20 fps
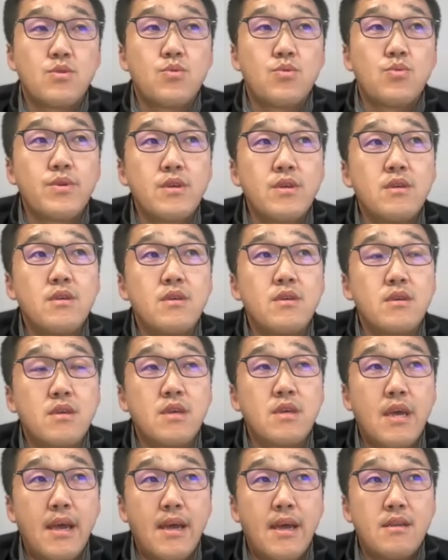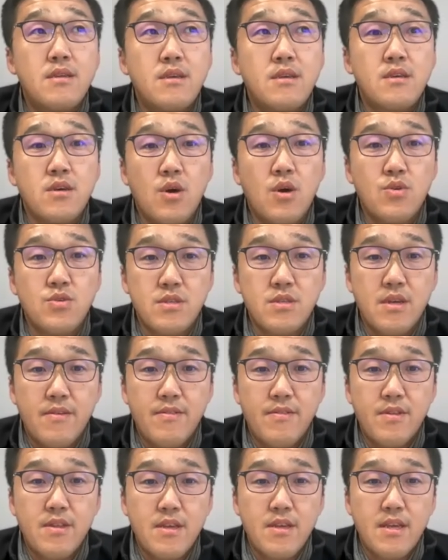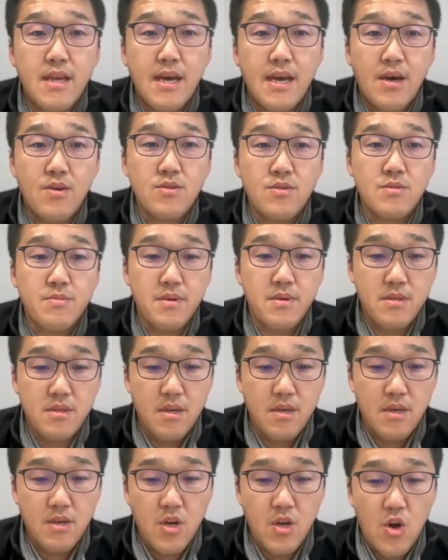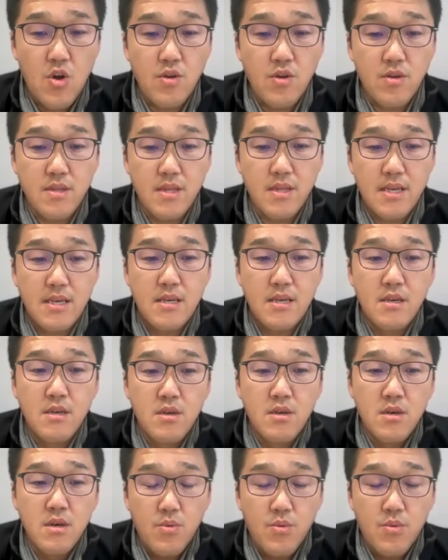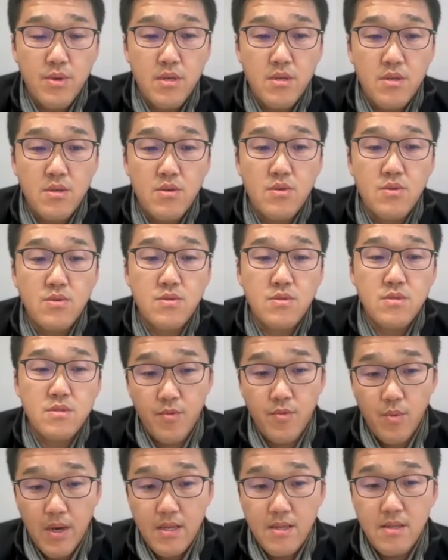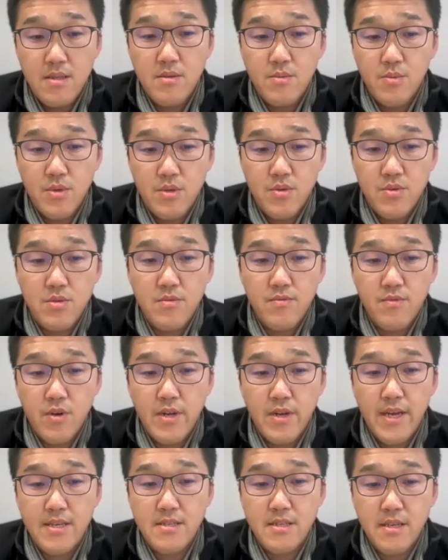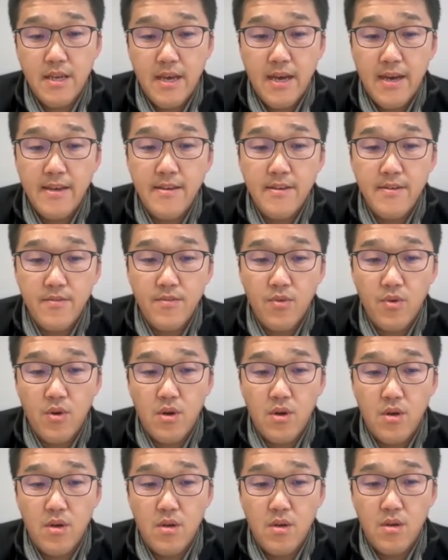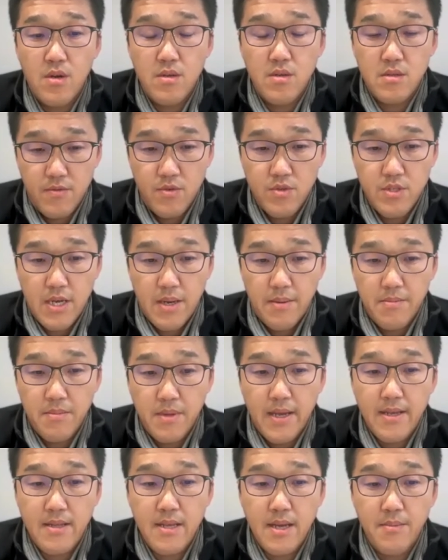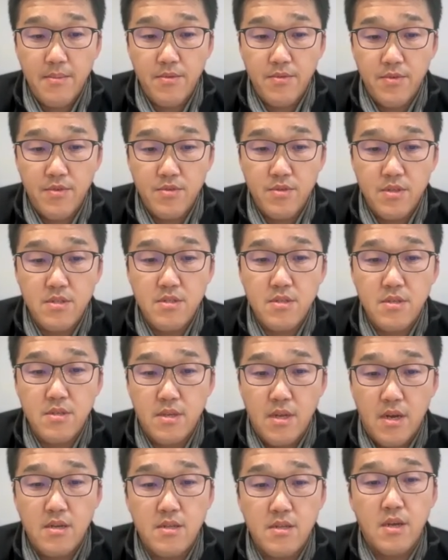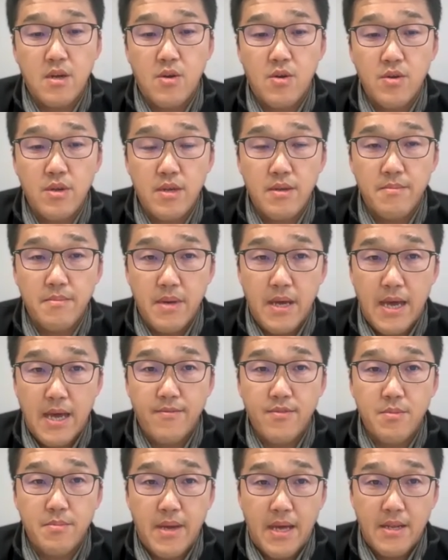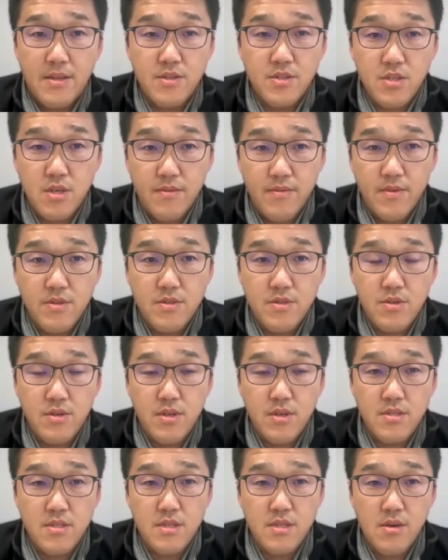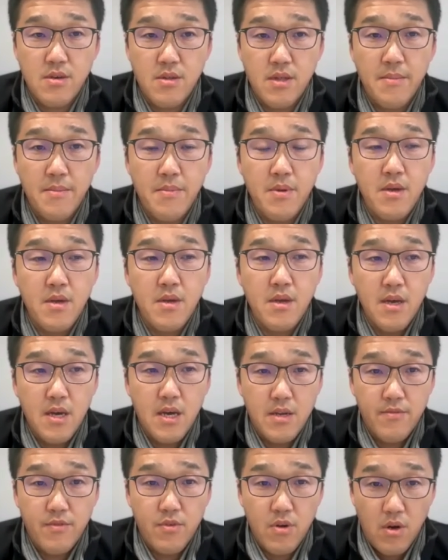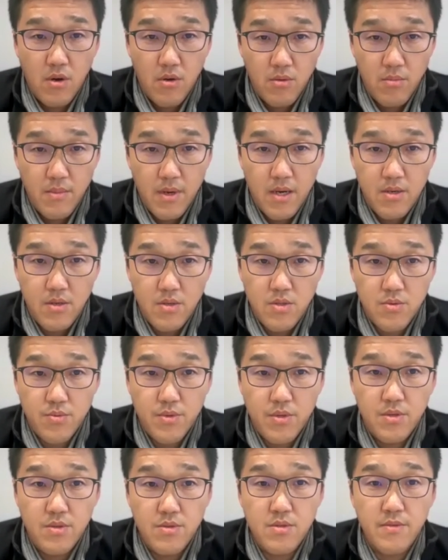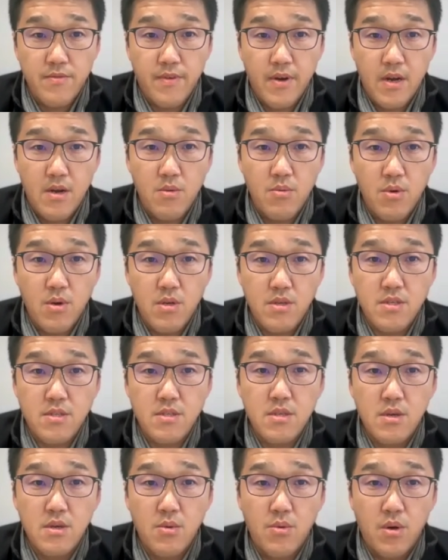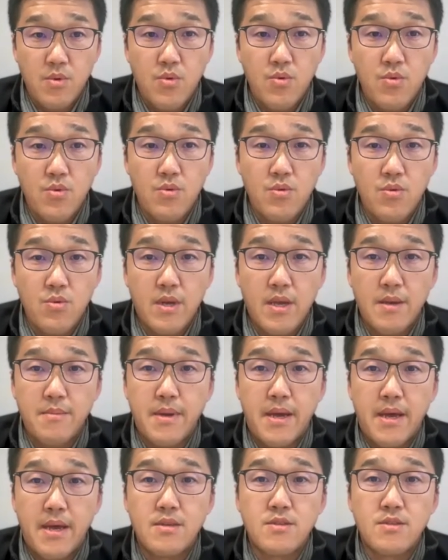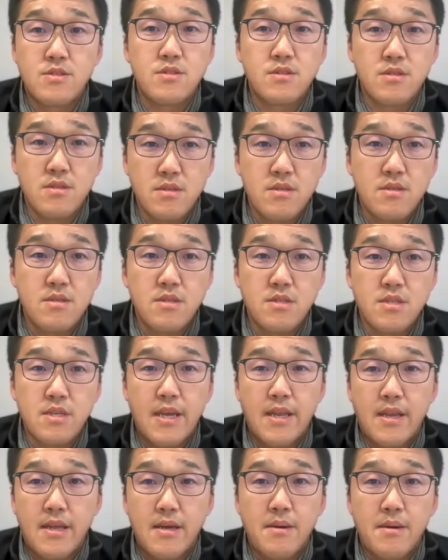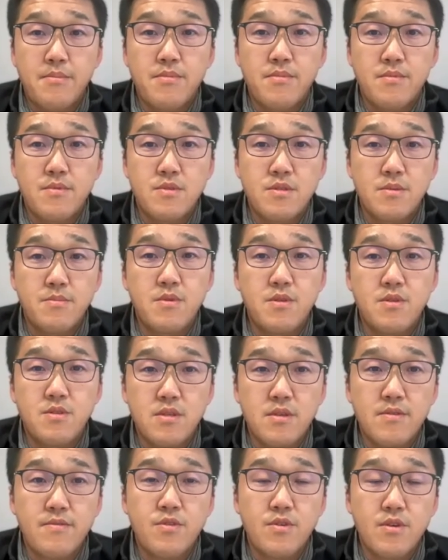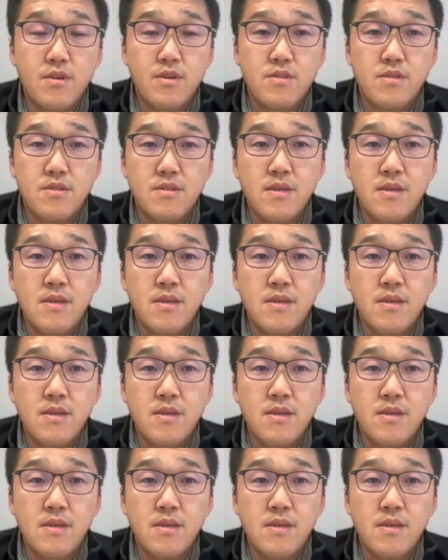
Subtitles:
we can host everything in-house, but currently we use a Vertex AI for Gemini type of usage, and they already have the managed service you can scale up. And for all models, we use Fireworks who can manage the scaling up seamlessly for us.